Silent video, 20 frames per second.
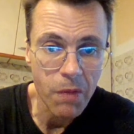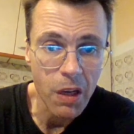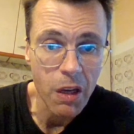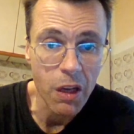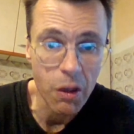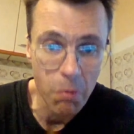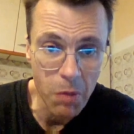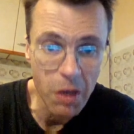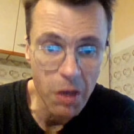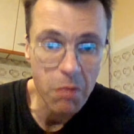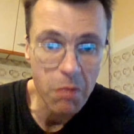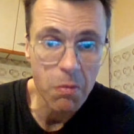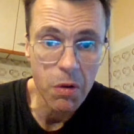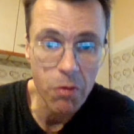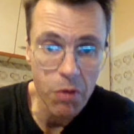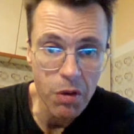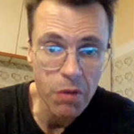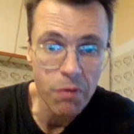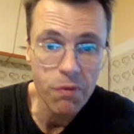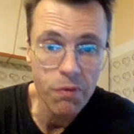It made me
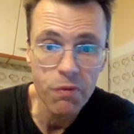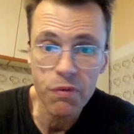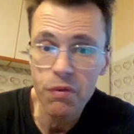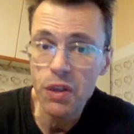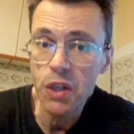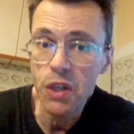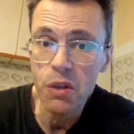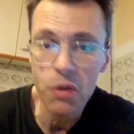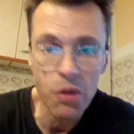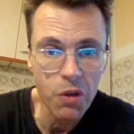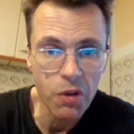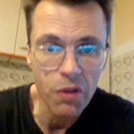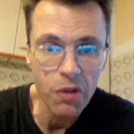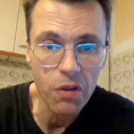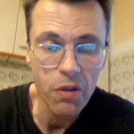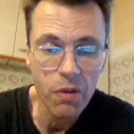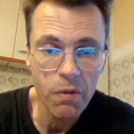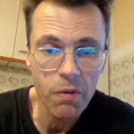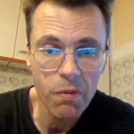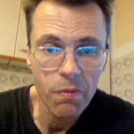real feel good.
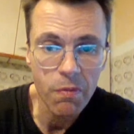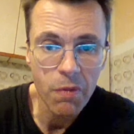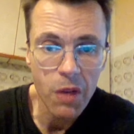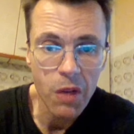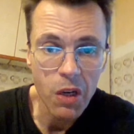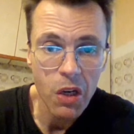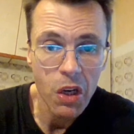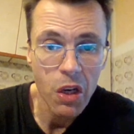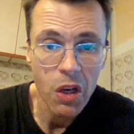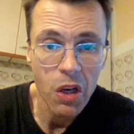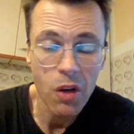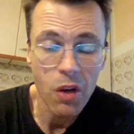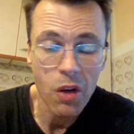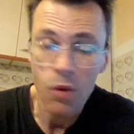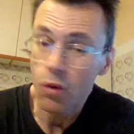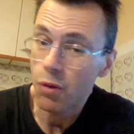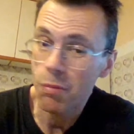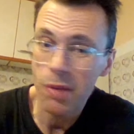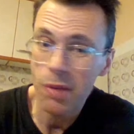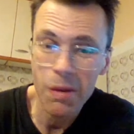
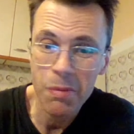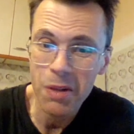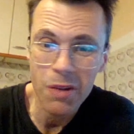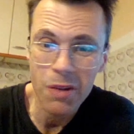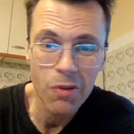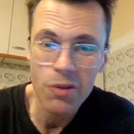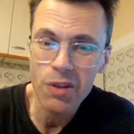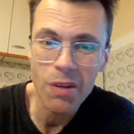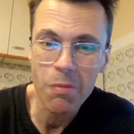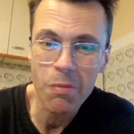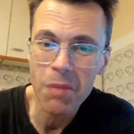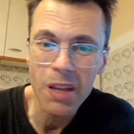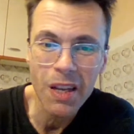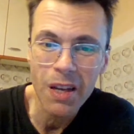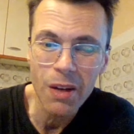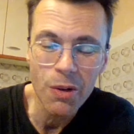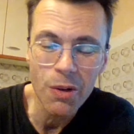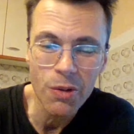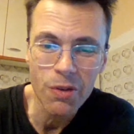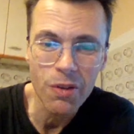Or maybe there is something
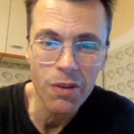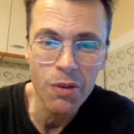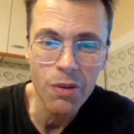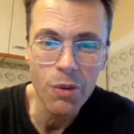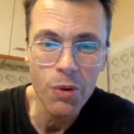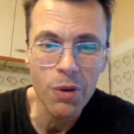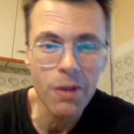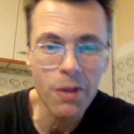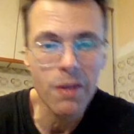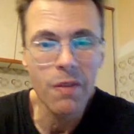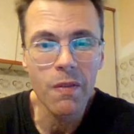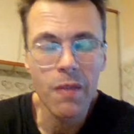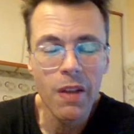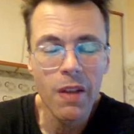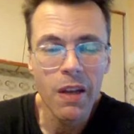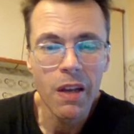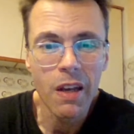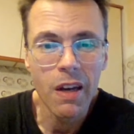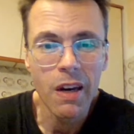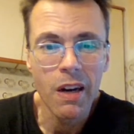else they're doing.
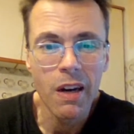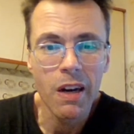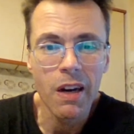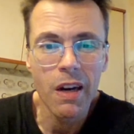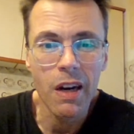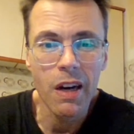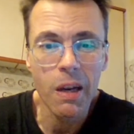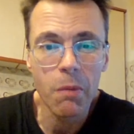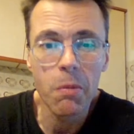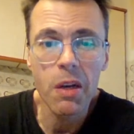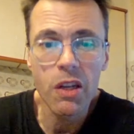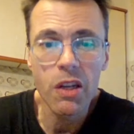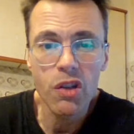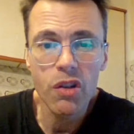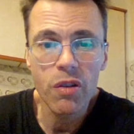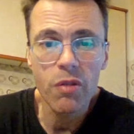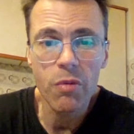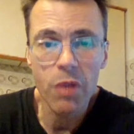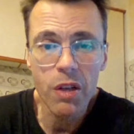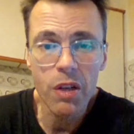I
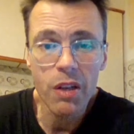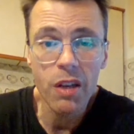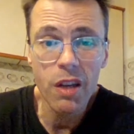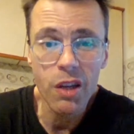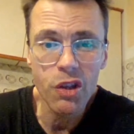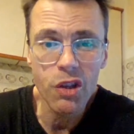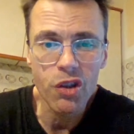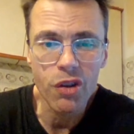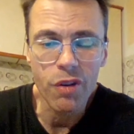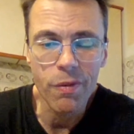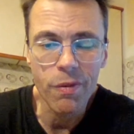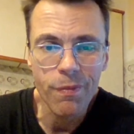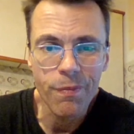mentioned the radiation.